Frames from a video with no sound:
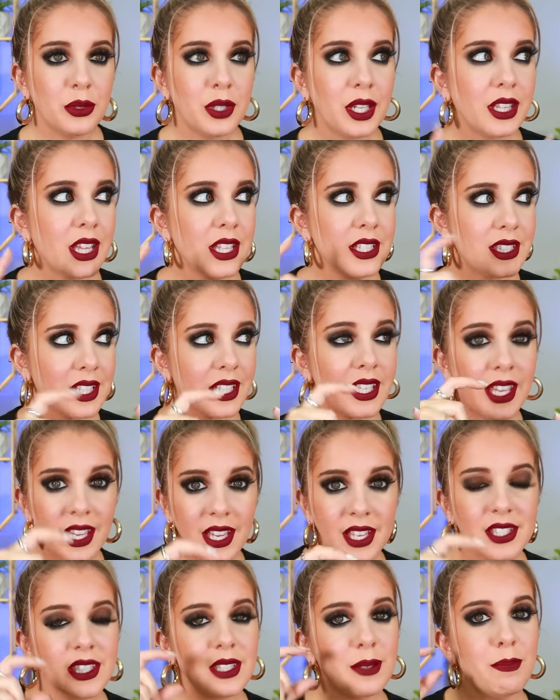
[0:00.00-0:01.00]
Like it's the
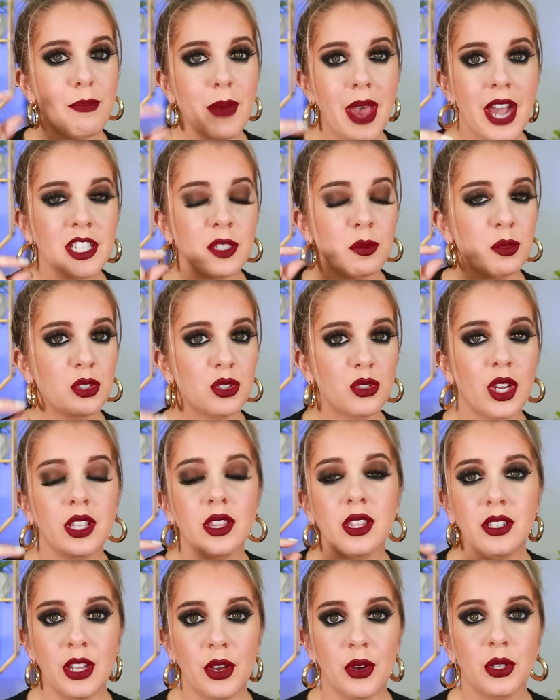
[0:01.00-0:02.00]
Kiss Maximum
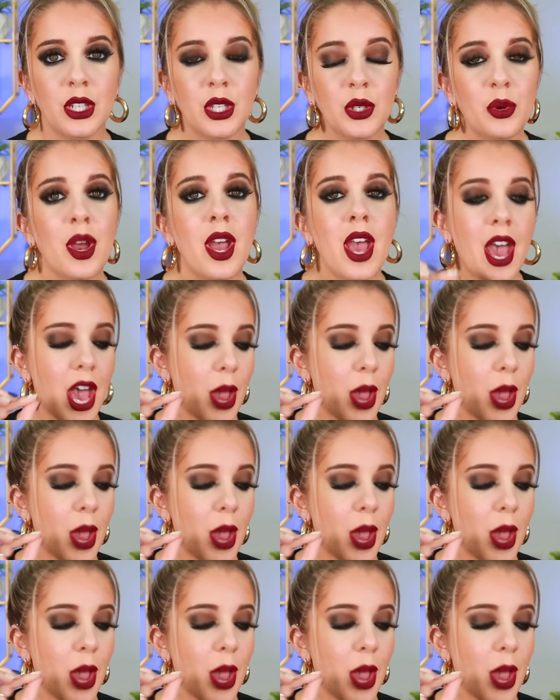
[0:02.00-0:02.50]
Strength Nail Glue.